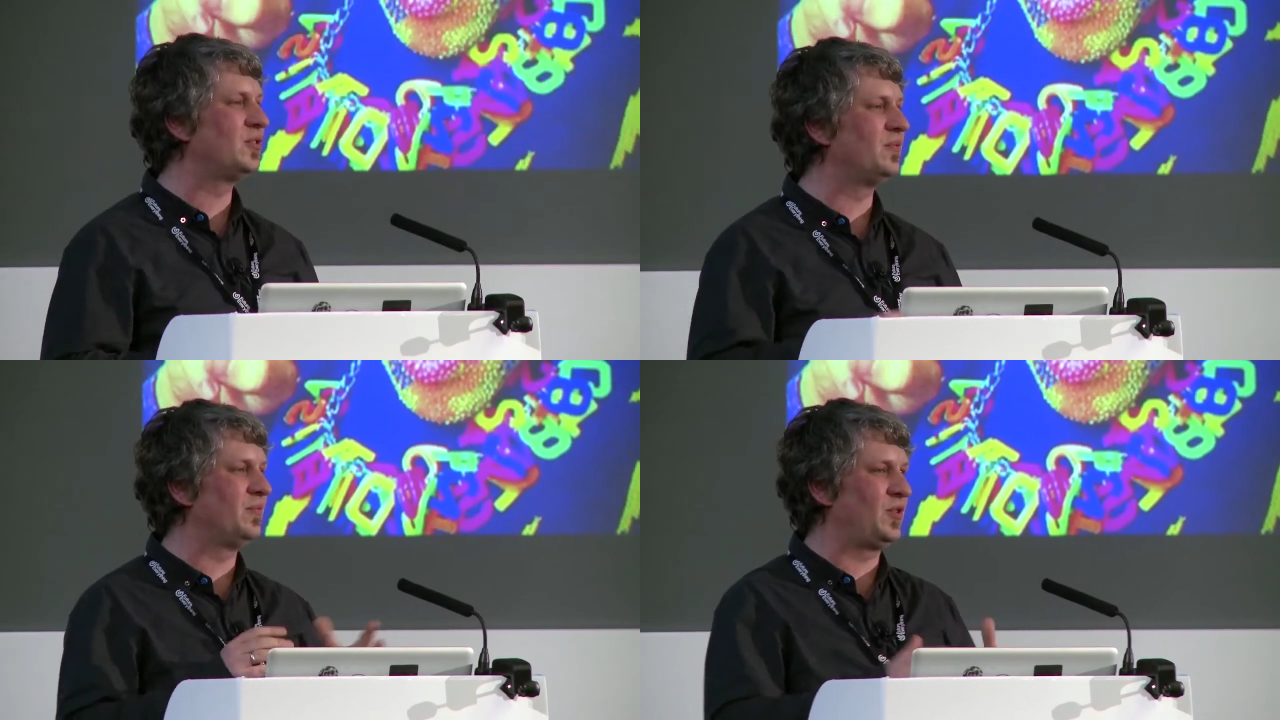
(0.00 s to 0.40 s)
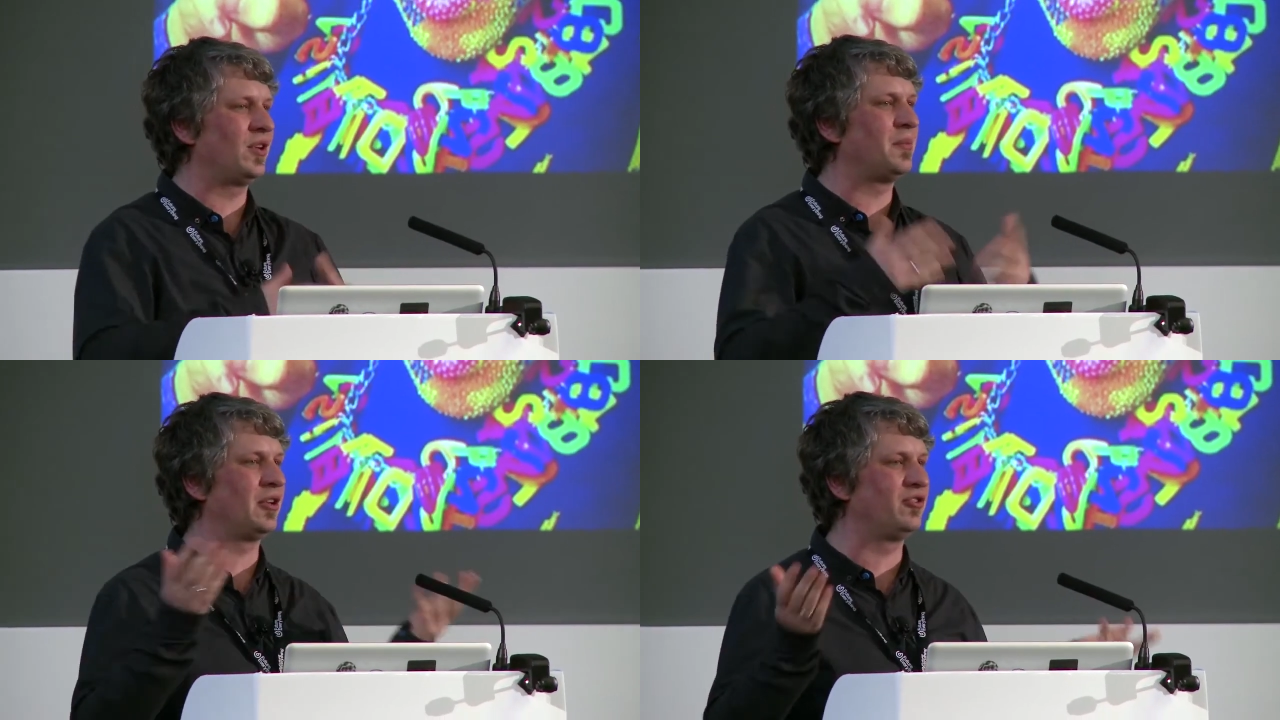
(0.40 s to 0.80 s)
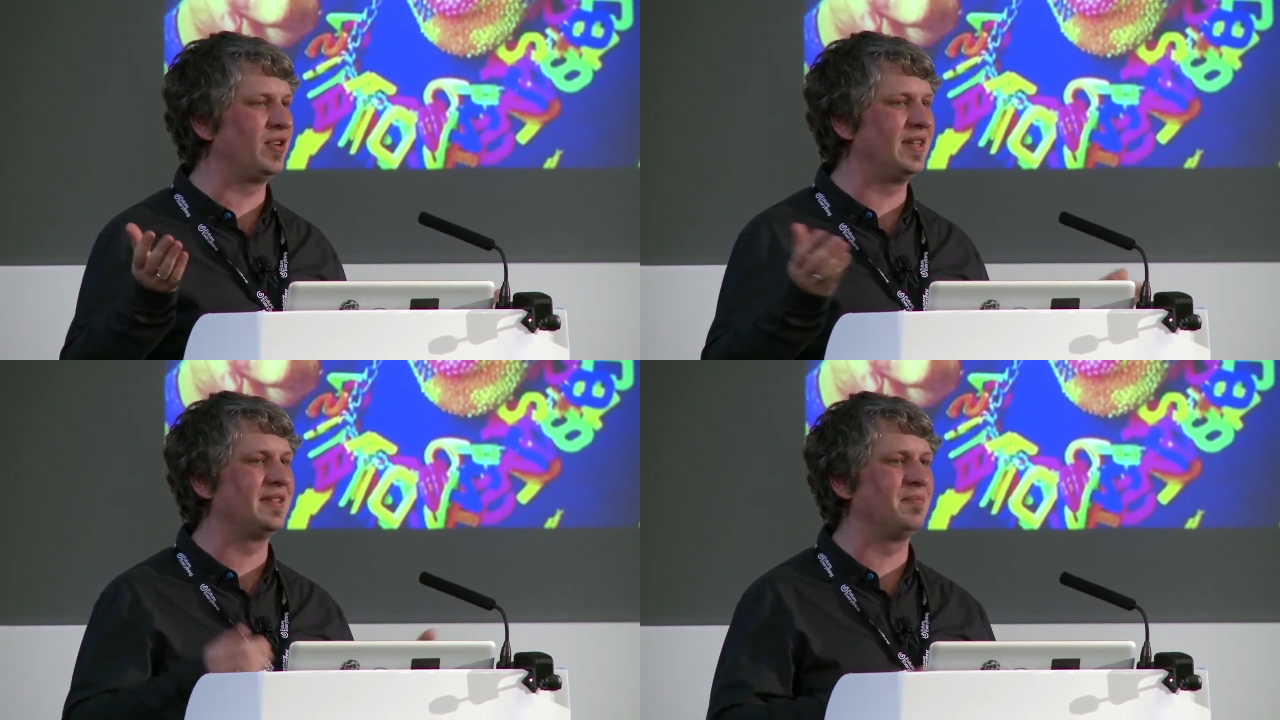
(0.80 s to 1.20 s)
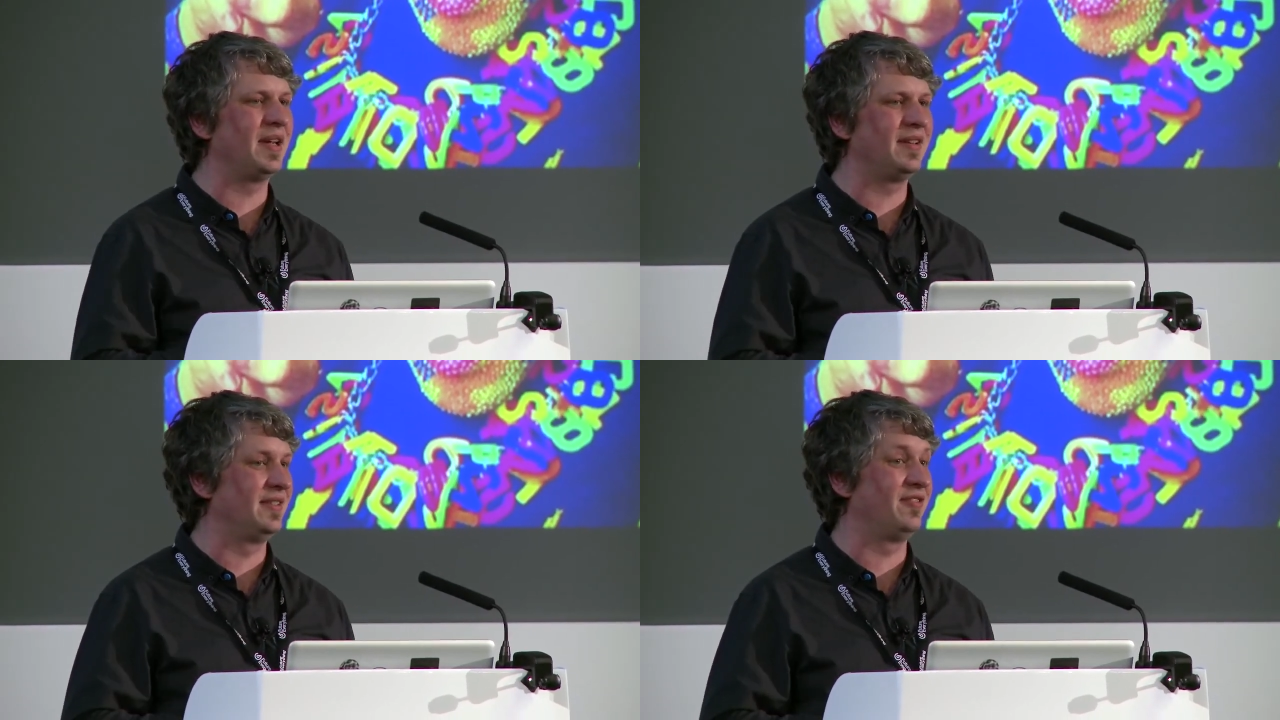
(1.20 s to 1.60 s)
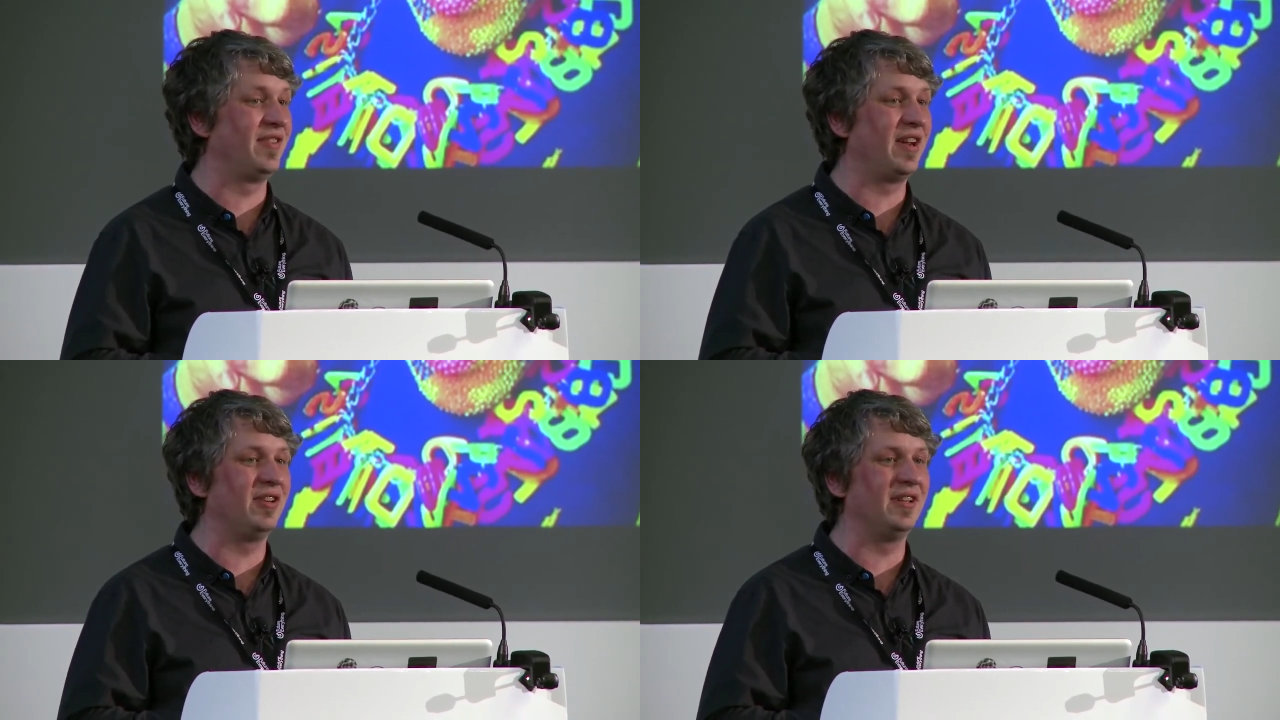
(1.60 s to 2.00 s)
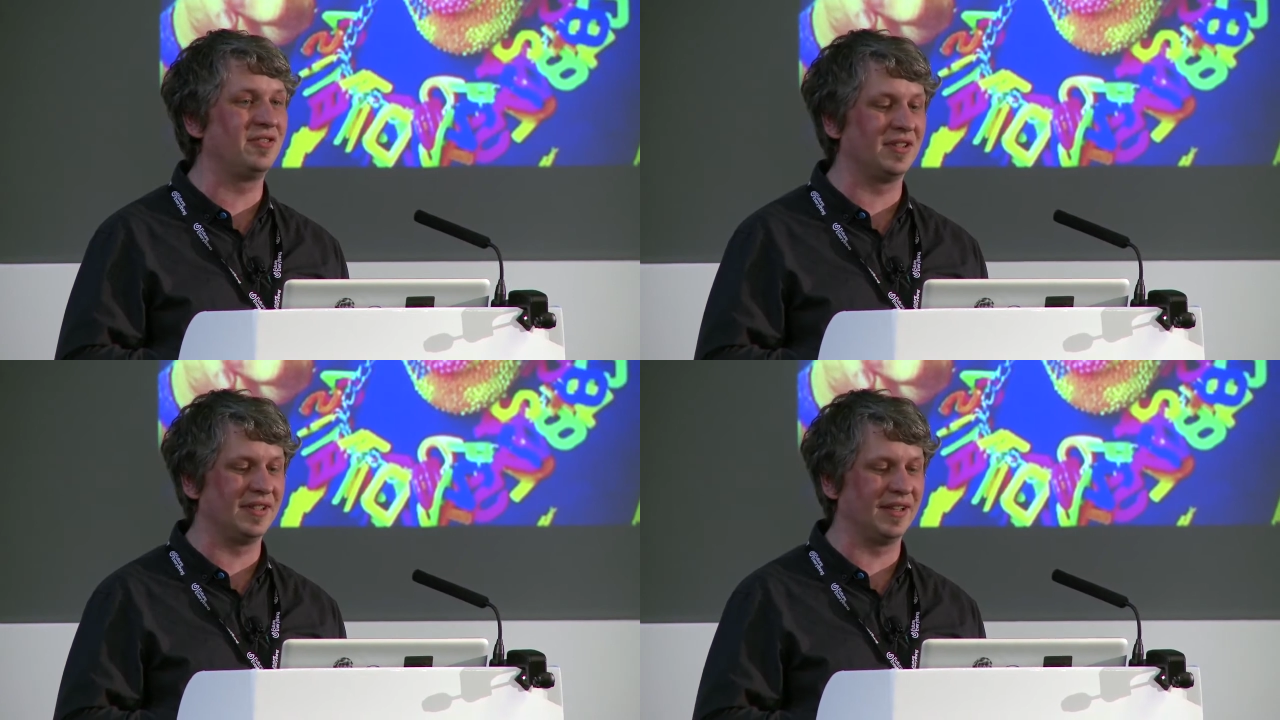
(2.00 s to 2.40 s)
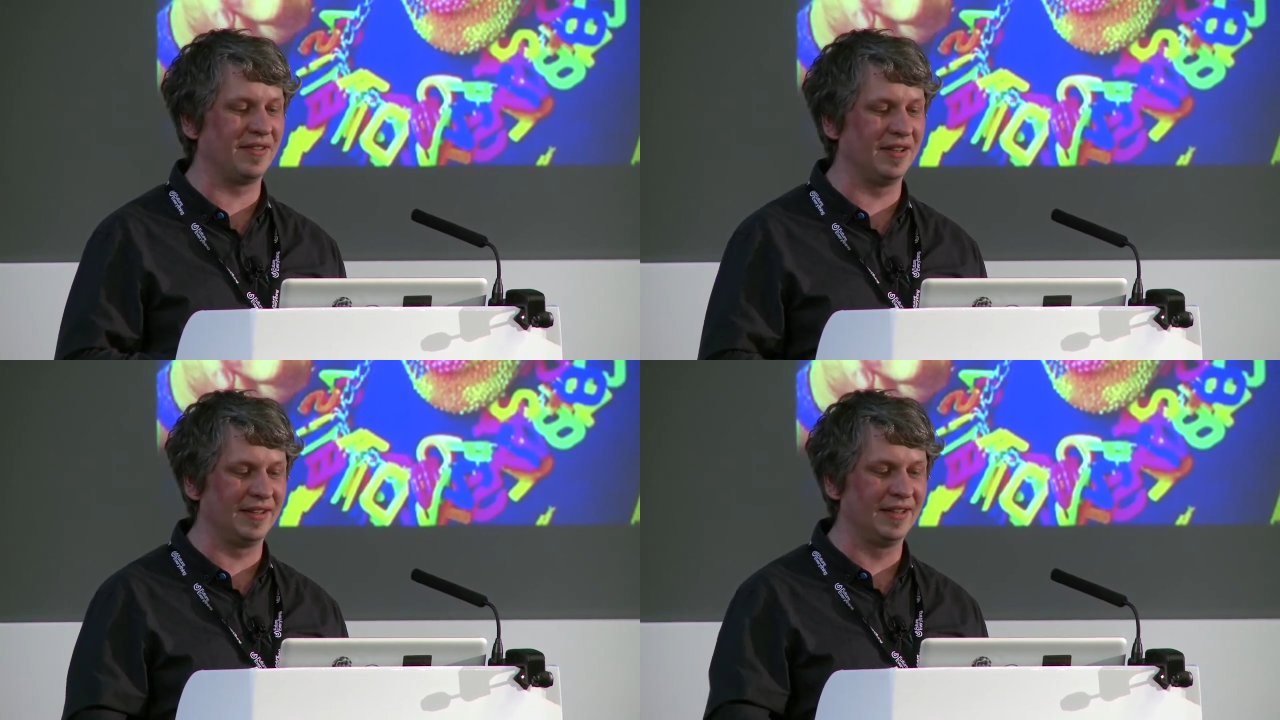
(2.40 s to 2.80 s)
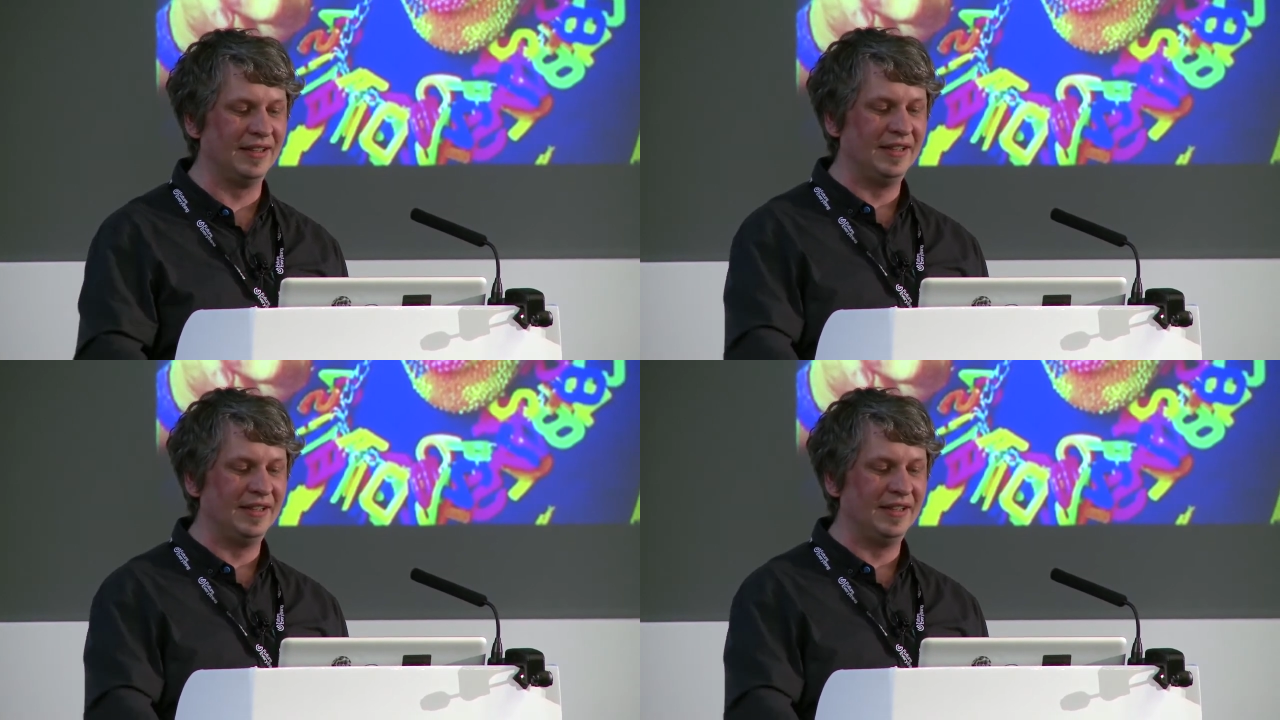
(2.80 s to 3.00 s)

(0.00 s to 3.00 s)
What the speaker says: to talk about trends and patterns, is very interesting, I think.